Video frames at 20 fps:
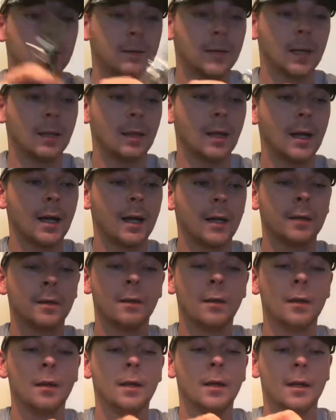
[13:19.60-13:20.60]
that line
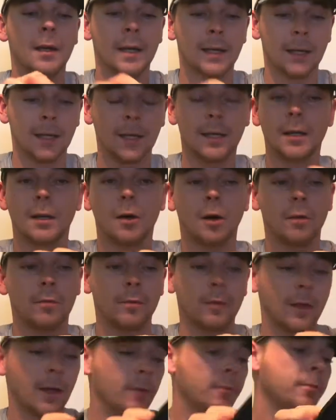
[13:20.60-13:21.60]
and get it off
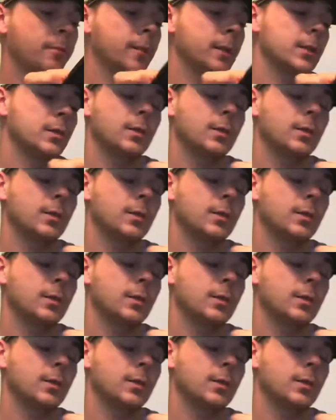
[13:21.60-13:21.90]
of that fish.